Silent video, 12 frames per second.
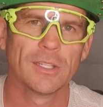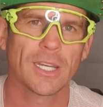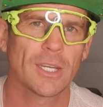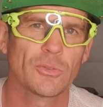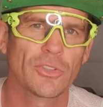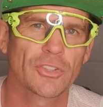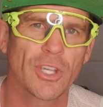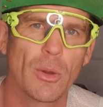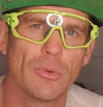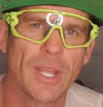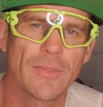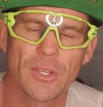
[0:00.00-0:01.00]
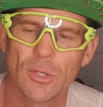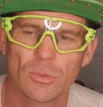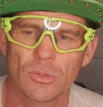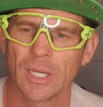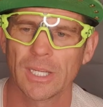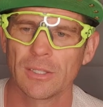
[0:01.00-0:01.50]
And he's just going down the
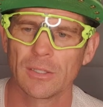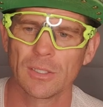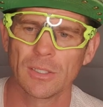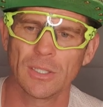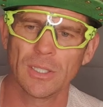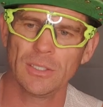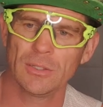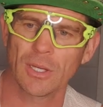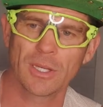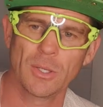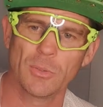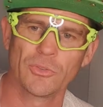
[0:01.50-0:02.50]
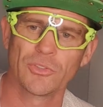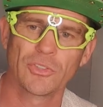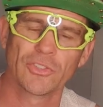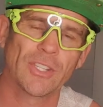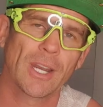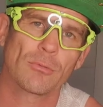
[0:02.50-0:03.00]
hill like he was
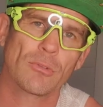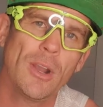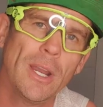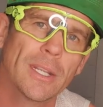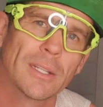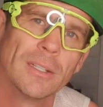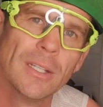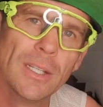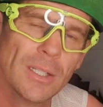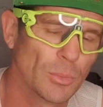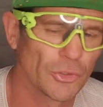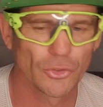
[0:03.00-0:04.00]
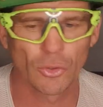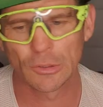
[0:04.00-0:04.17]
just started riding. We saw